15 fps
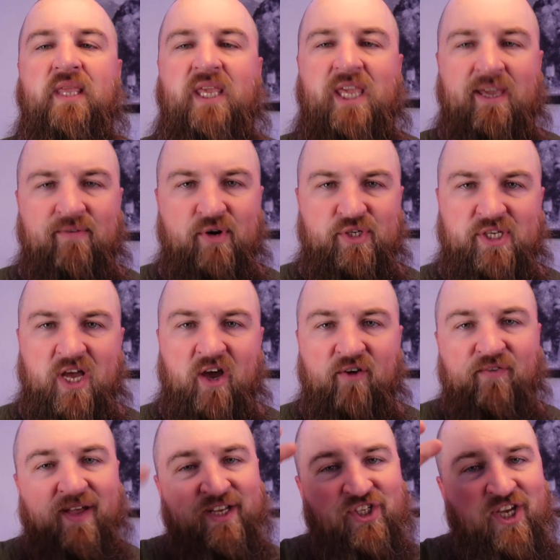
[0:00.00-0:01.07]
Give
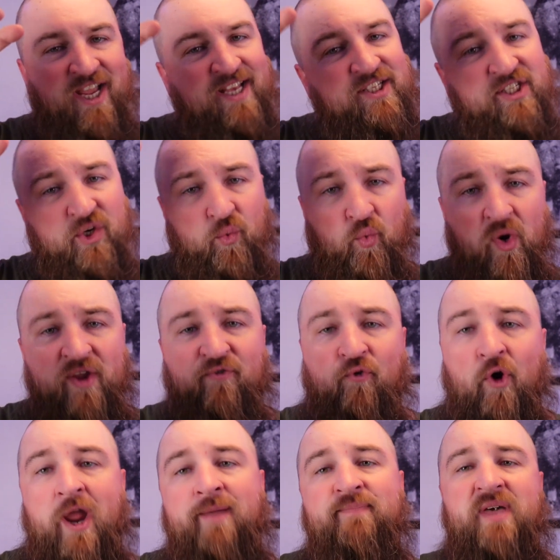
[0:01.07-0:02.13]
yourself a chance to
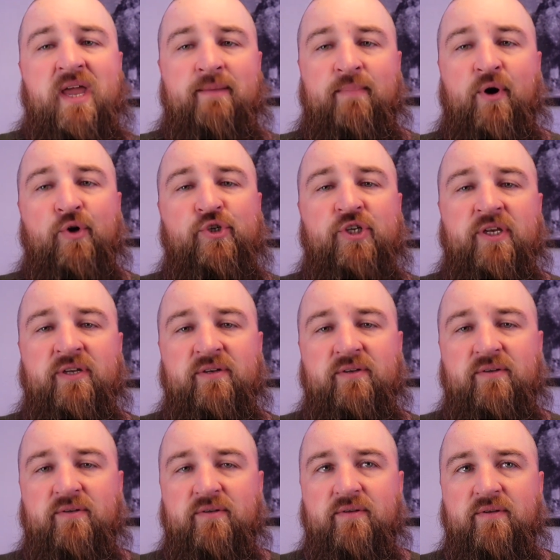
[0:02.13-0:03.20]
reframe that emotion
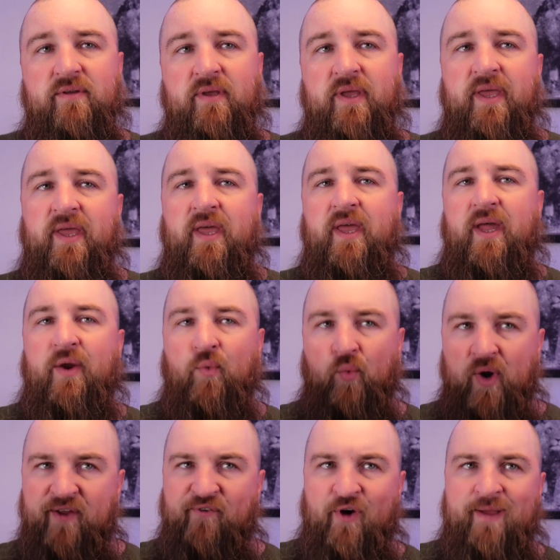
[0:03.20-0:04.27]
and
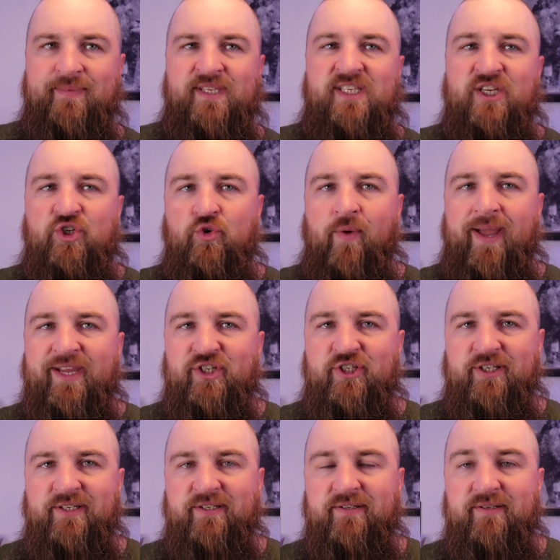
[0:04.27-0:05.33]
reframe the
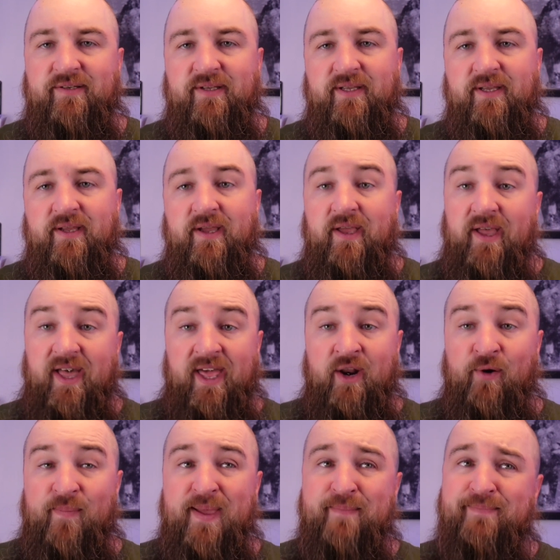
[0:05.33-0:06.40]
situation. And it
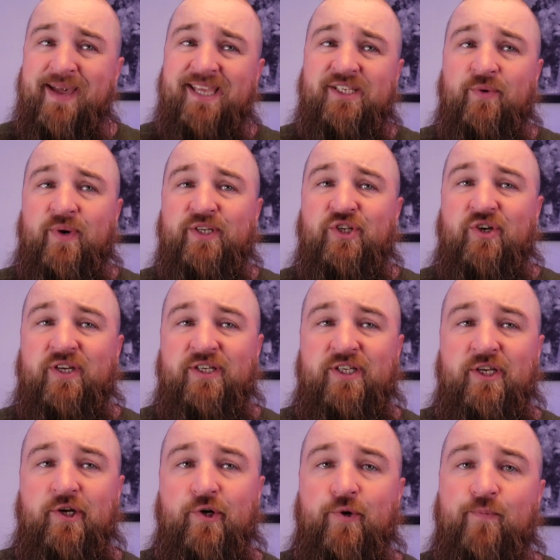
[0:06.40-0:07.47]
will be amazing what you can
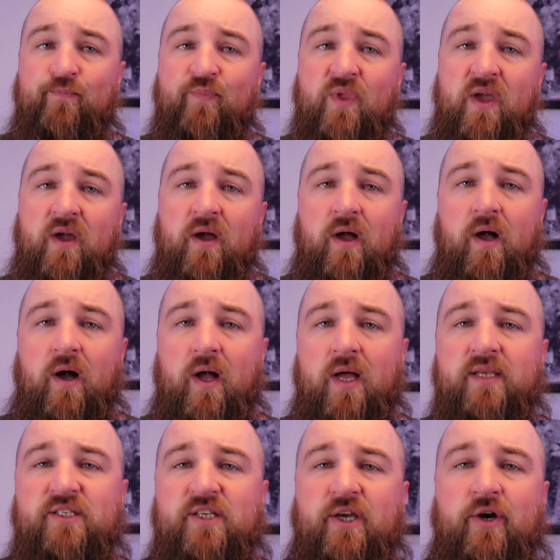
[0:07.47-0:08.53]
do.
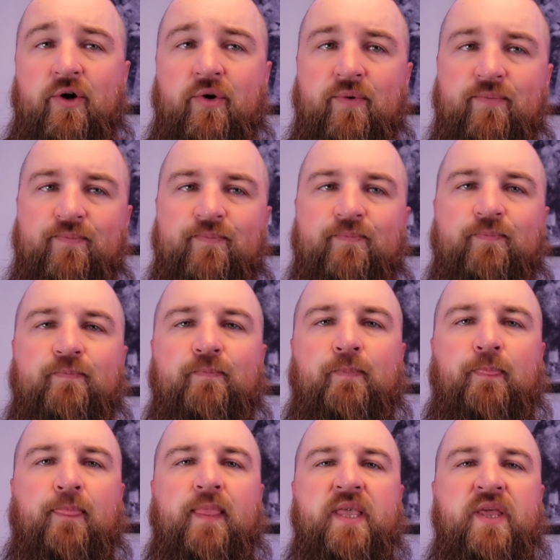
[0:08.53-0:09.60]
Also,
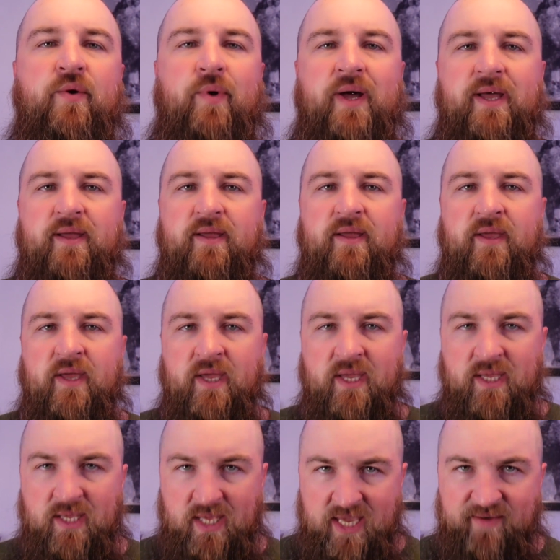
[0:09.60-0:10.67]
you know what?
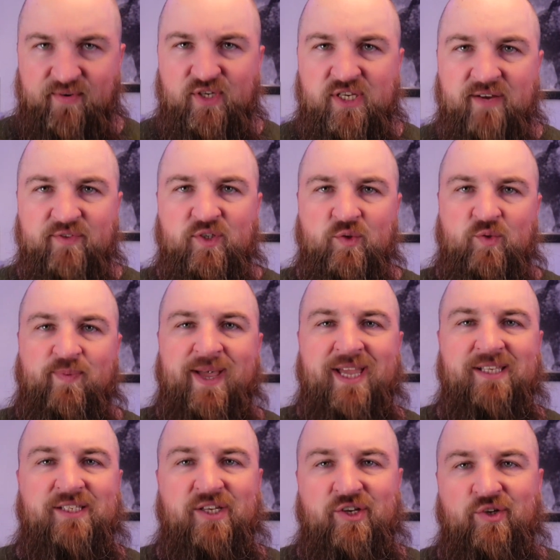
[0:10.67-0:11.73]
Give yourself some
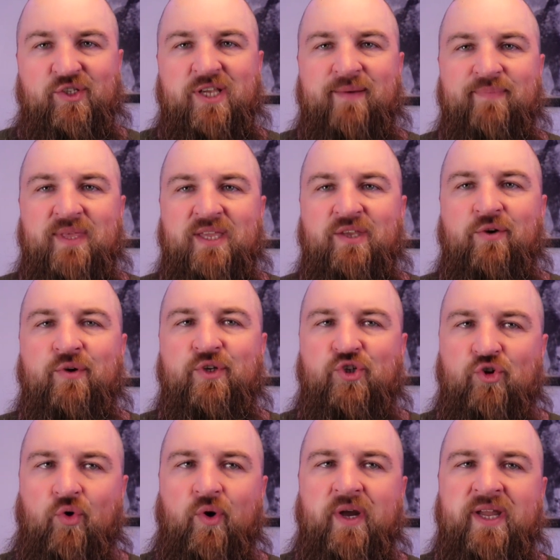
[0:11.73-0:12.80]
space to do something you
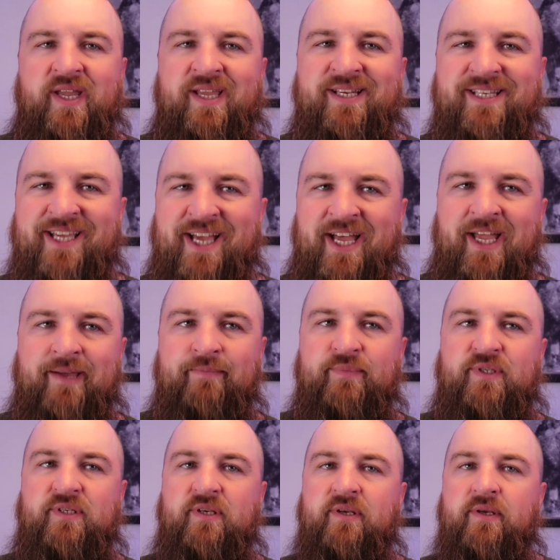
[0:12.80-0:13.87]
enjoy in
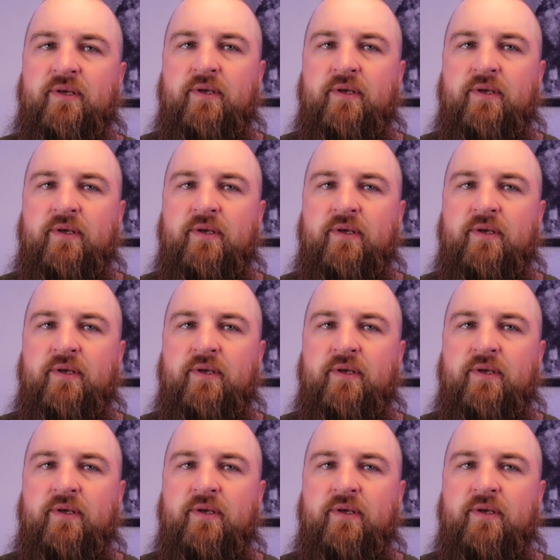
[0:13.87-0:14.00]
times